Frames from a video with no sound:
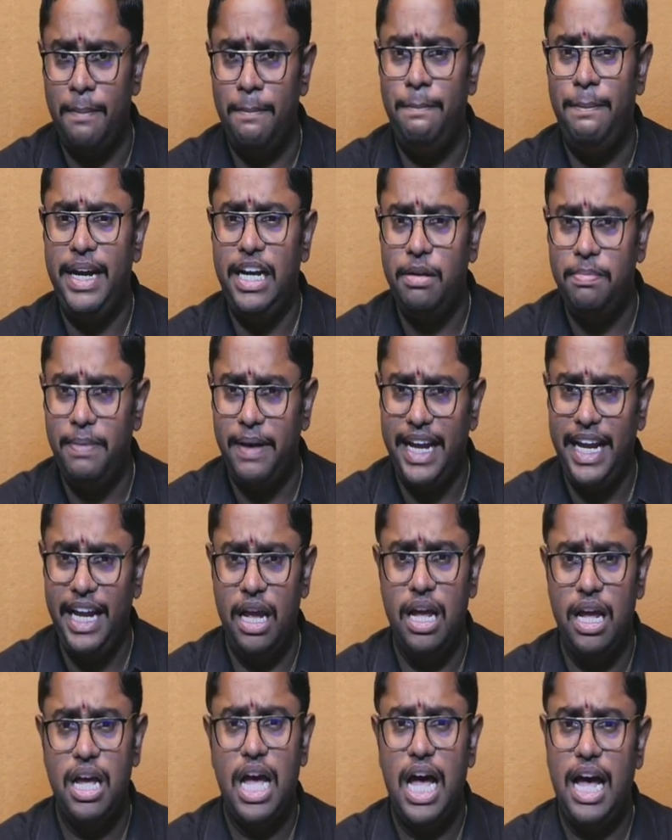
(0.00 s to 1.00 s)
built by
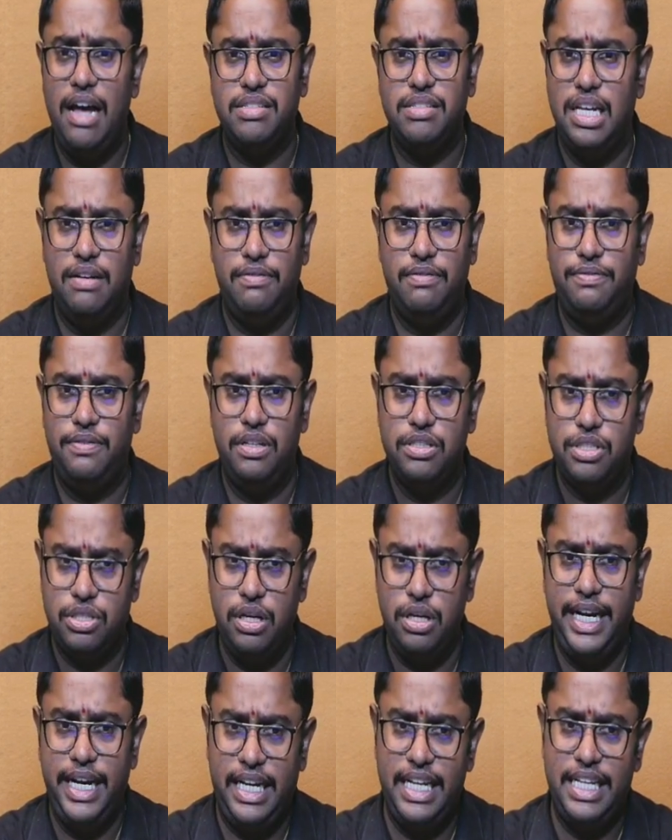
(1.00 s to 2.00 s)
ourselves, so
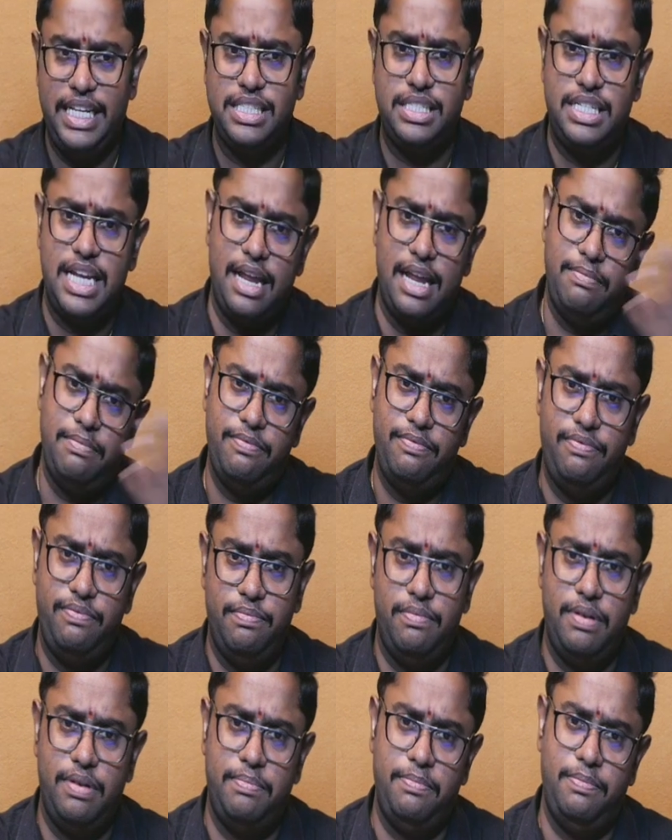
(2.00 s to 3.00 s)
it is done
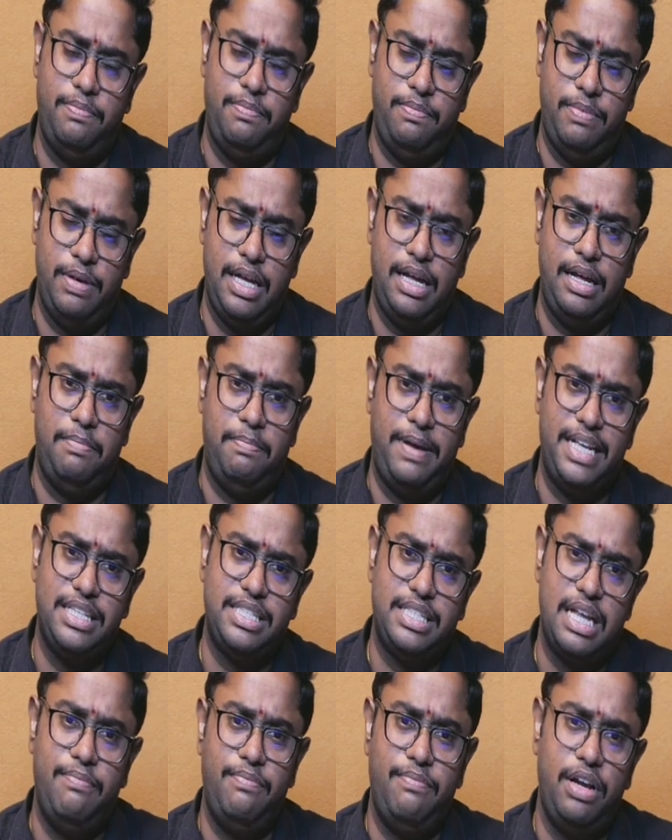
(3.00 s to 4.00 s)
by
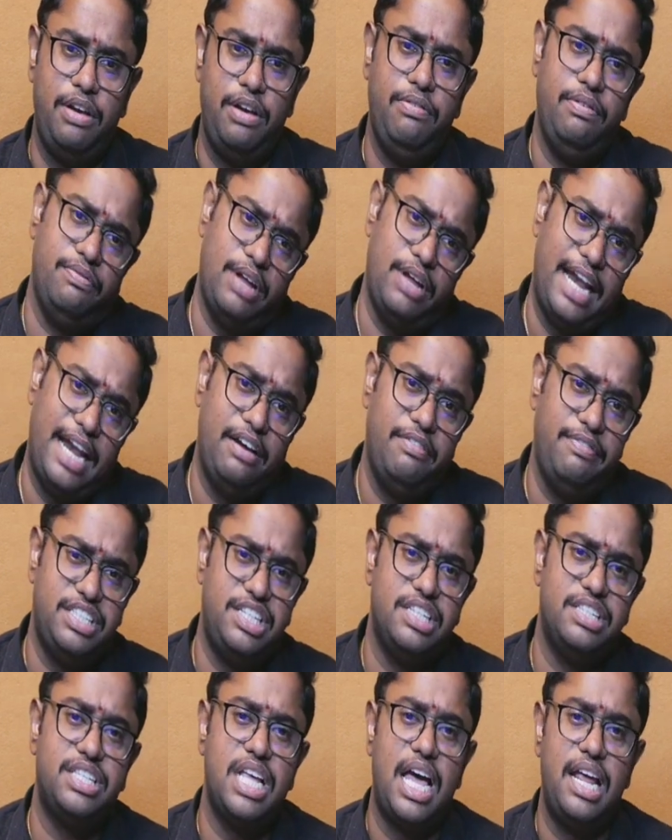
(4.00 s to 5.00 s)
someone and
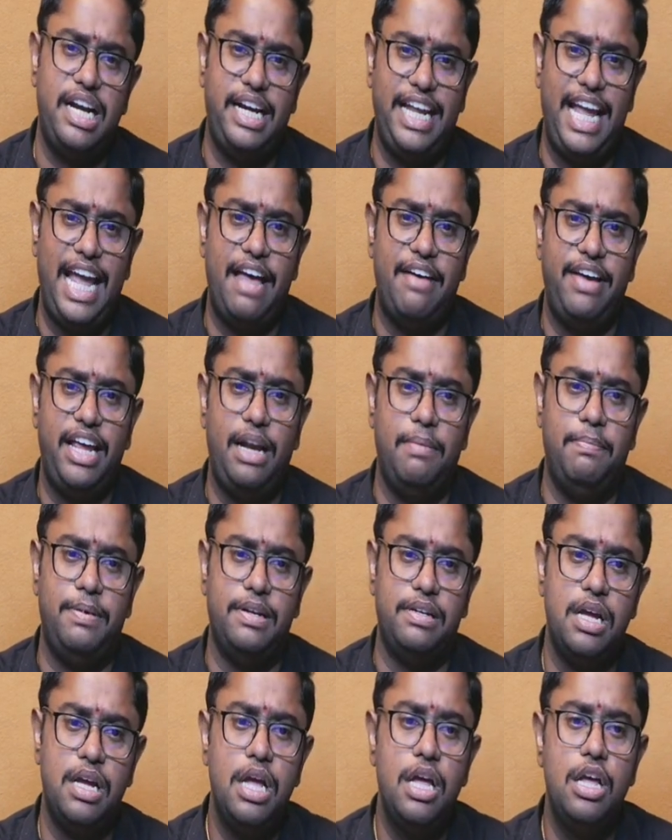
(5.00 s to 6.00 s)
which is already
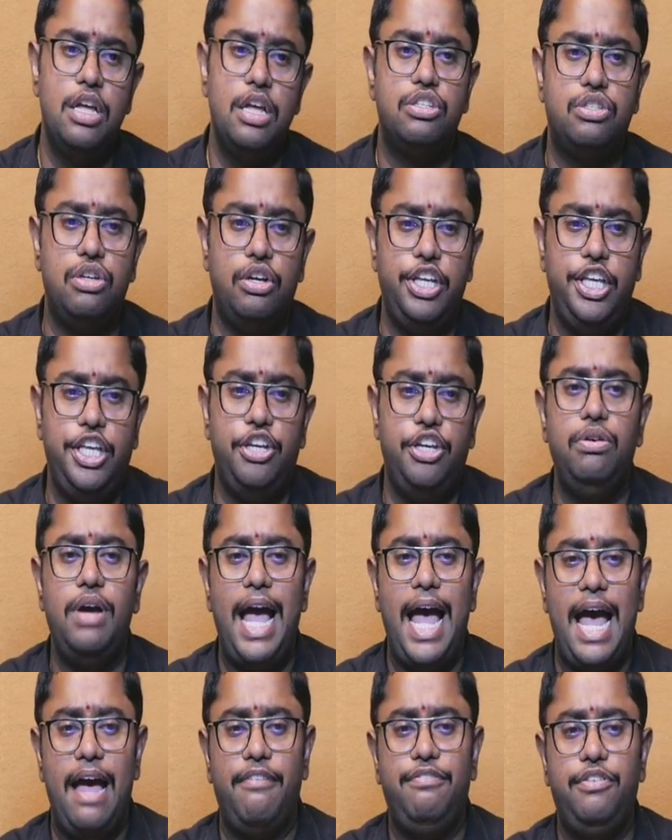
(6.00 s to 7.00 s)
available. So you
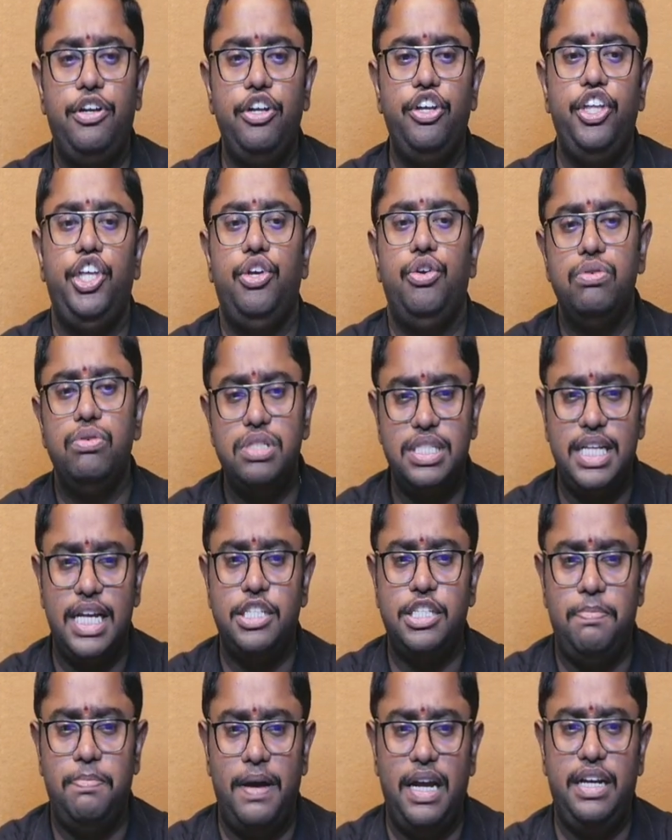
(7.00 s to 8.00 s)
have to use
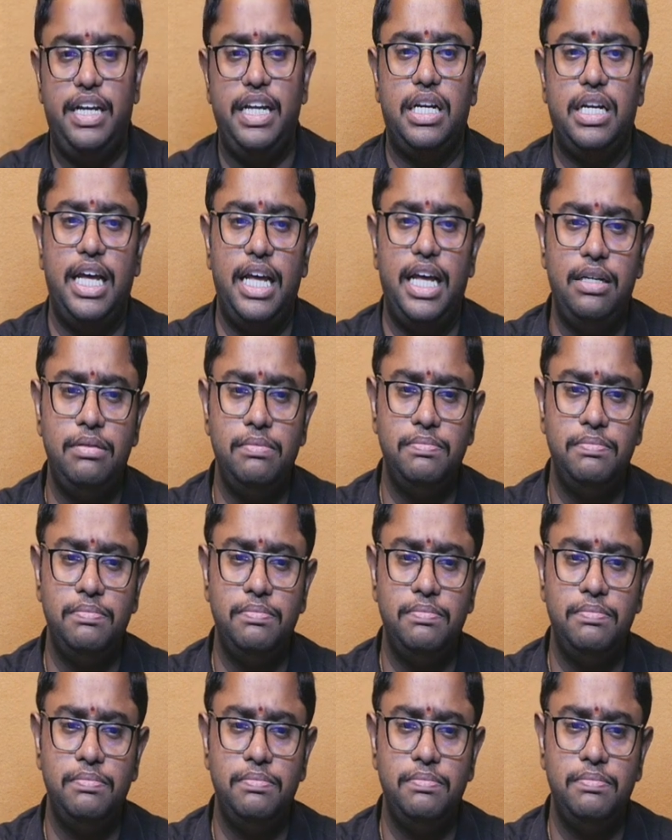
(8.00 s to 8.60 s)
such particular